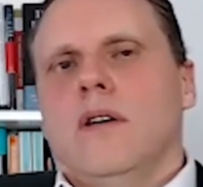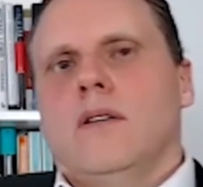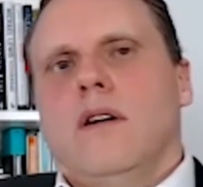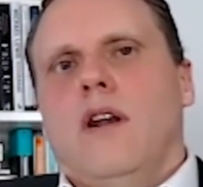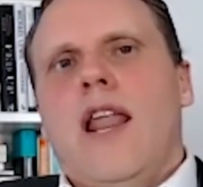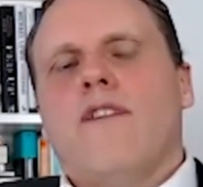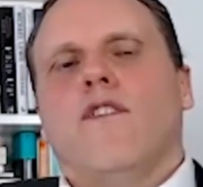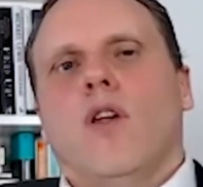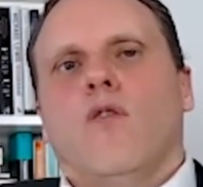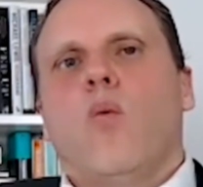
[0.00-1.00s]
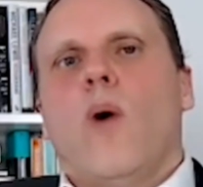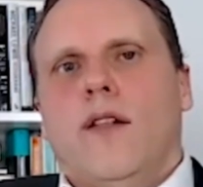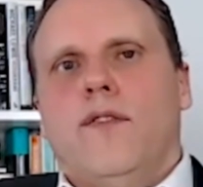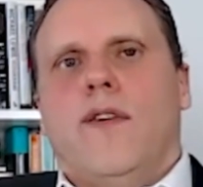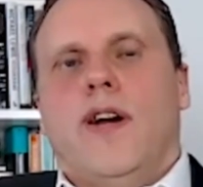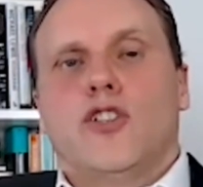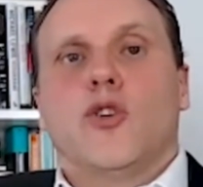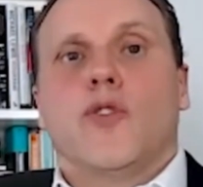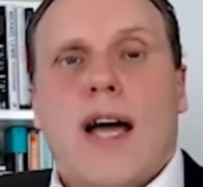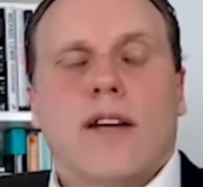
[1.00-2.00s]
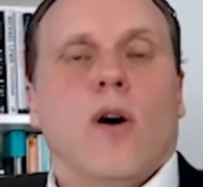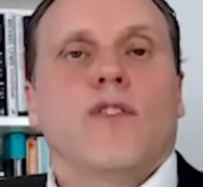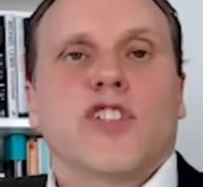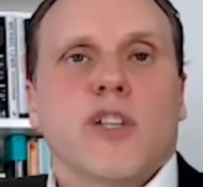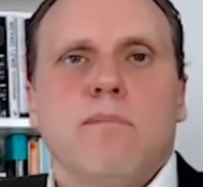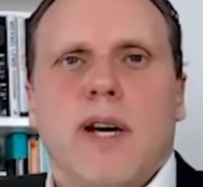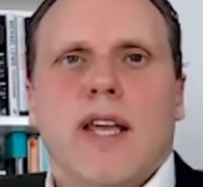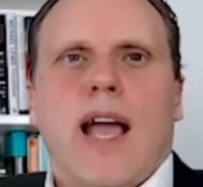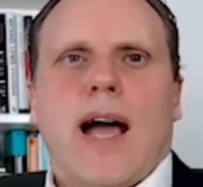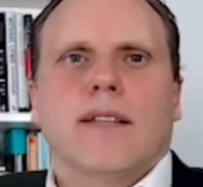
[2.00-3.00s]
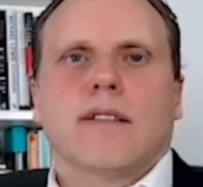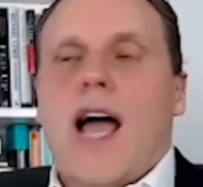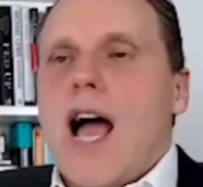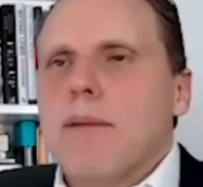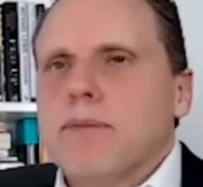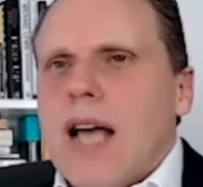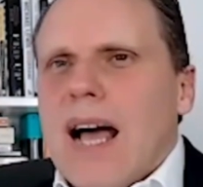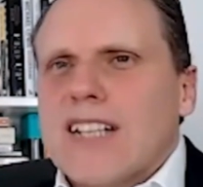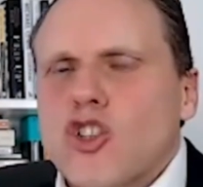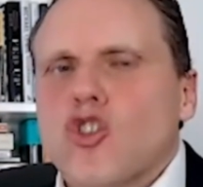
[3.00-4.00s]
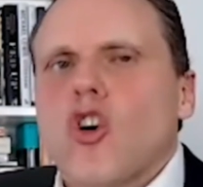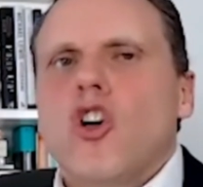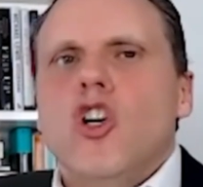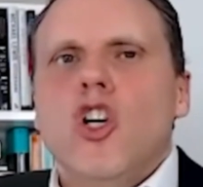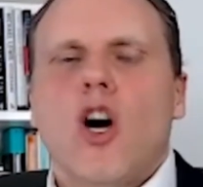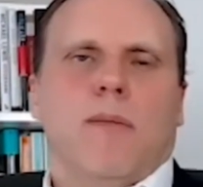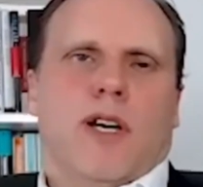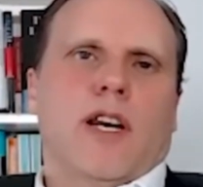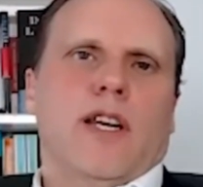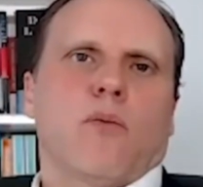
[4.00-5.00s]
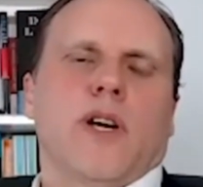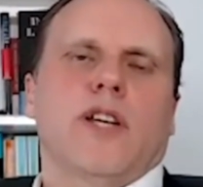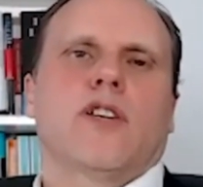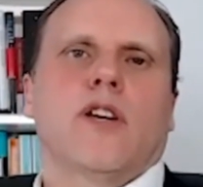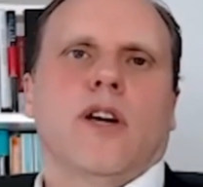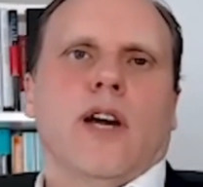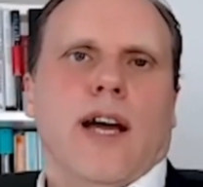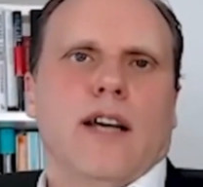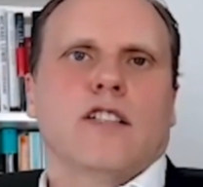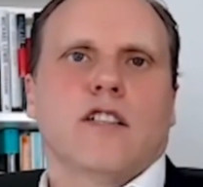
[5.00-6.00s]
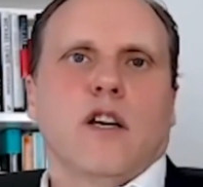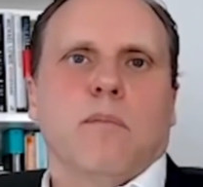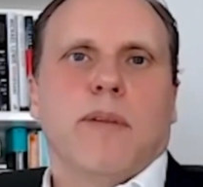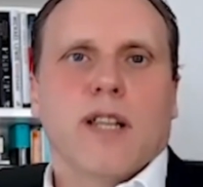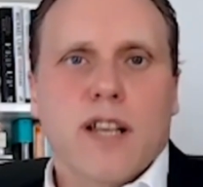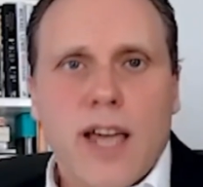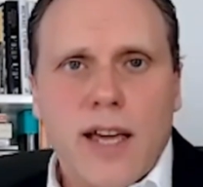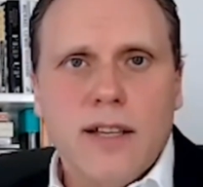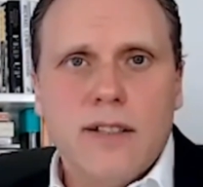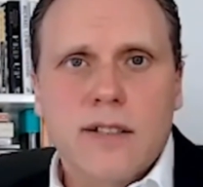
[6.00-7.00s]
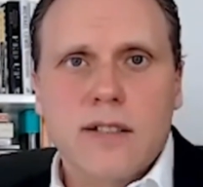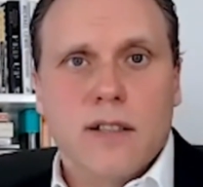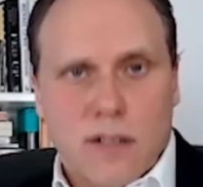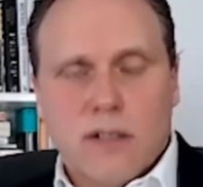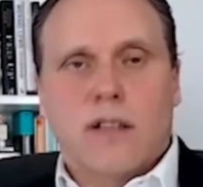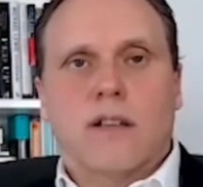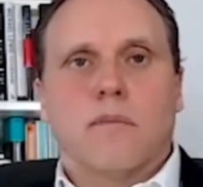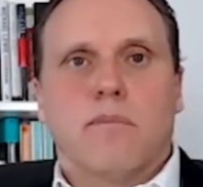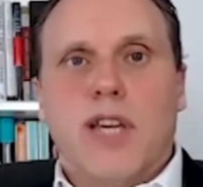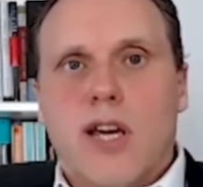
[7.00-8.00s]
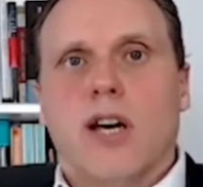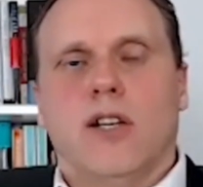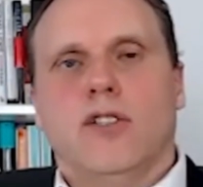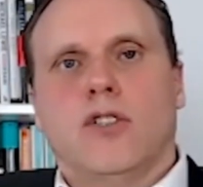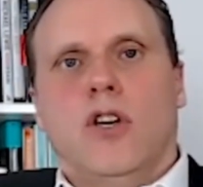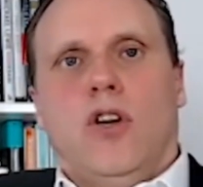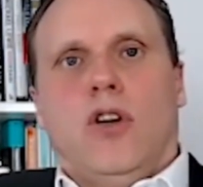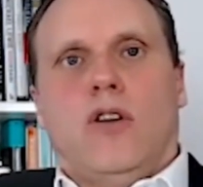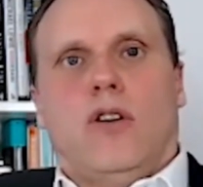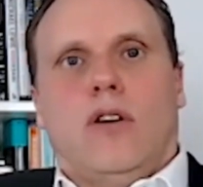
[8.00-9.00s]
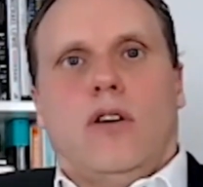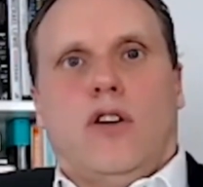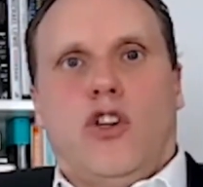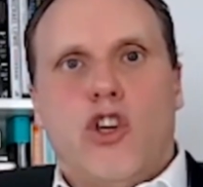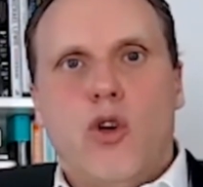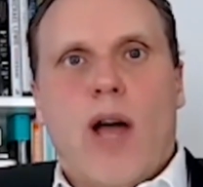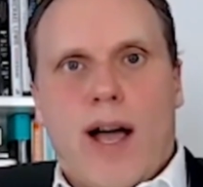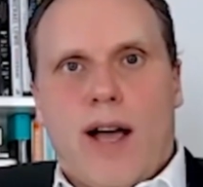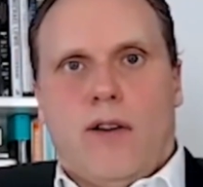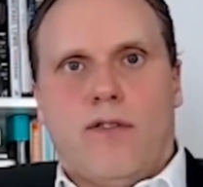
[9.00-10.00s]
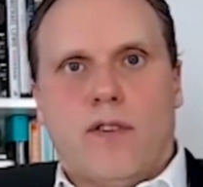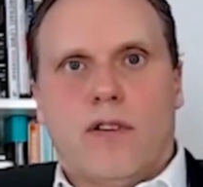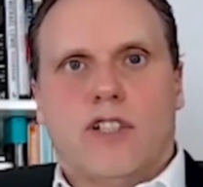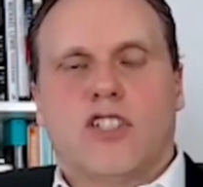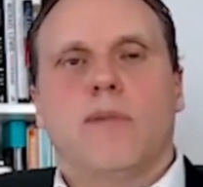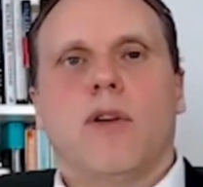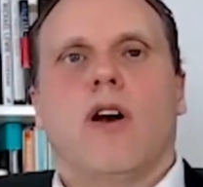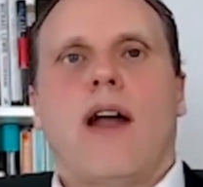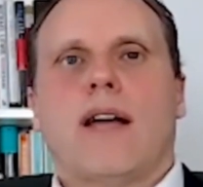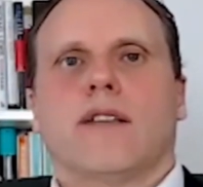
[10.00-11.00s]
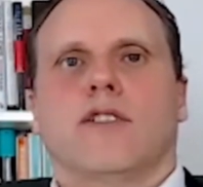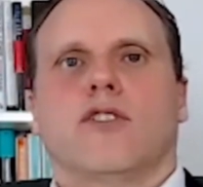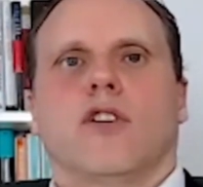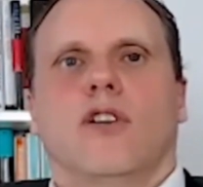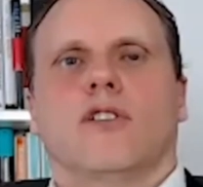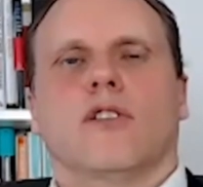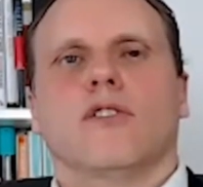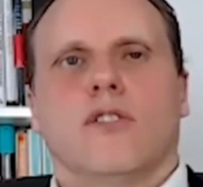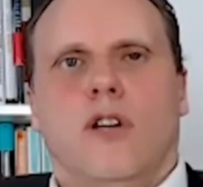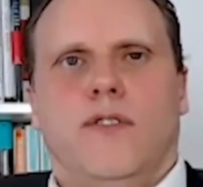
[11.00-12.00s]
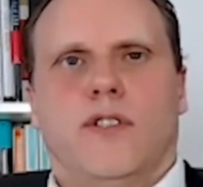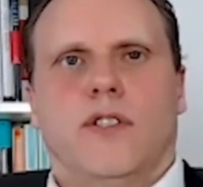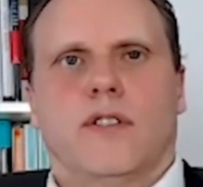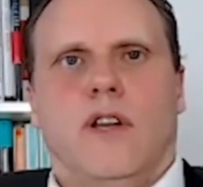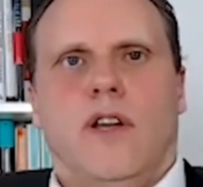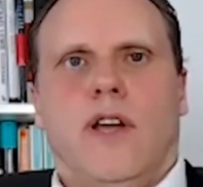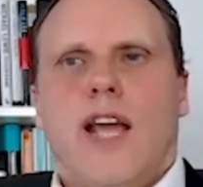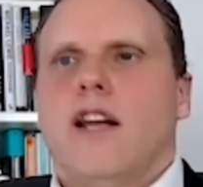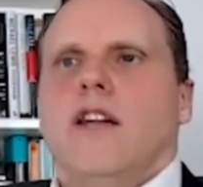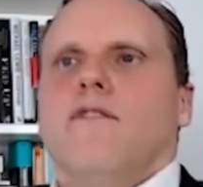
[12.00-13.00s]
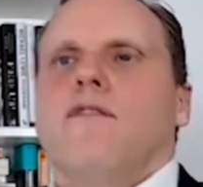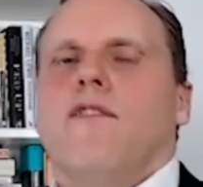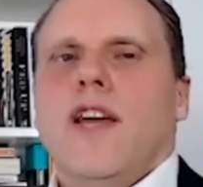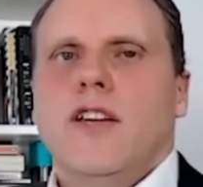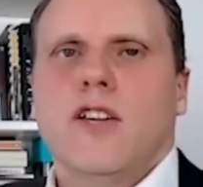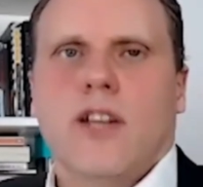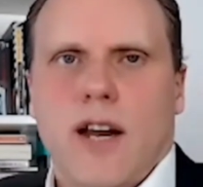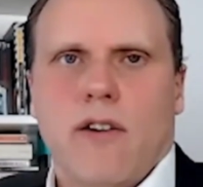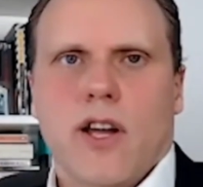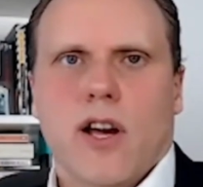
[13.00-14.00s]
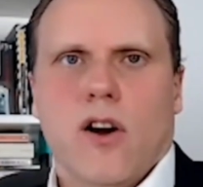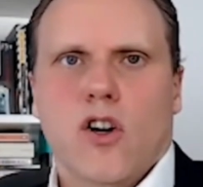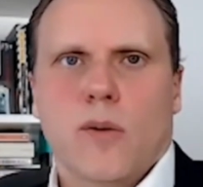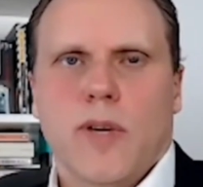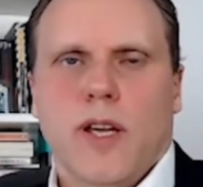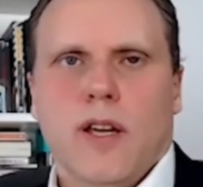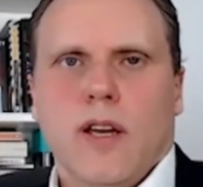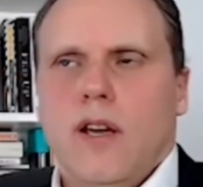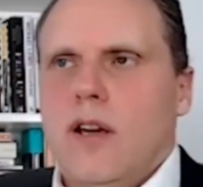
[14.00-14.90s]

level of welfare to that of somebody as astronomically rich as Bill Gates, because you have a similar access to goods and services. In an inflationary economy,